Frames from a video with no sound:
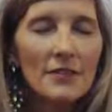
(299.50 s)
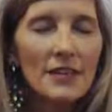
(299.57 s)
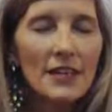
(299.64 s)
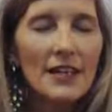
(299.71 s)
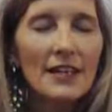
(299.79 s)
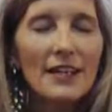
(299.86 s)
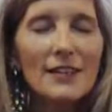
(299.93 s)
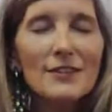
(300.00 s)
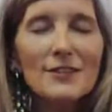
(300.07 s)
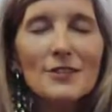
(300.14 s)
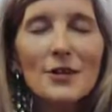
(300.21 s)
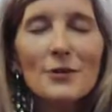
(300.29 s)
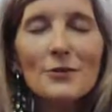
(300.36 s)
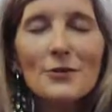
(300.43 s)
and in
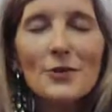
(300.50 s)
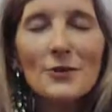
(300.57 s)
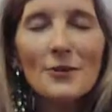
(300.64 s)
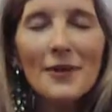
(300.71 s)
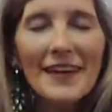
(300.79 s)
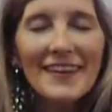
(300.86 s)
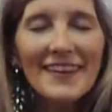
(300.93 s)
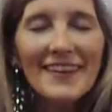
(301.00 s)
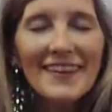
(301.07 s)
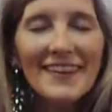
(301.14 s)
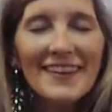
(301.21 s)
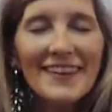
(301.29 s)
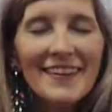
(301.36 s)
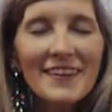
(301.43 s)
so doing,
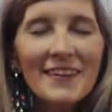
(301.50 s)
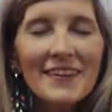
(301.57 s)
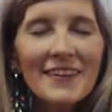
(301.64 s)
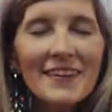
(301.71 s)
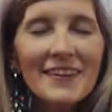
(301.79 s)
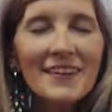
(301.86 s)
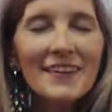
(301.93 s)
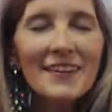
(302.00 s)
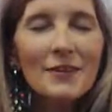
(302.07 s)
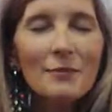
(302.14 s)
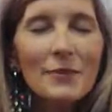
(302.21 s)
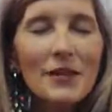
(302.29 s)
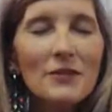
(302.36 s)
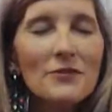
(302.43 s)

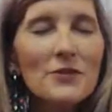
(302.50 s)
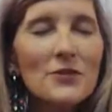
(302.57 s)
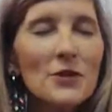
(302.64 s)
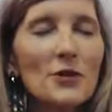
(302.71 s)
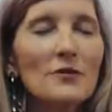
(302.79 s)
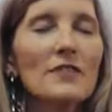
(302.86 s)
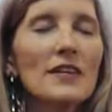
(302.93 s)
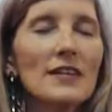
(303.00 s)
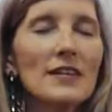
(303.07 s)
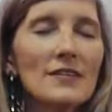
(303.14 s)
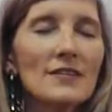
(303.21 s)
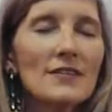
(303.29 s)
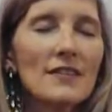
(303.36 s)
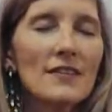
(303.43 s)
be of
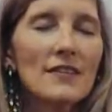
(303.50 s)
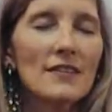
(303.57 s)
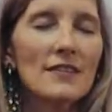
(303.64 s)
service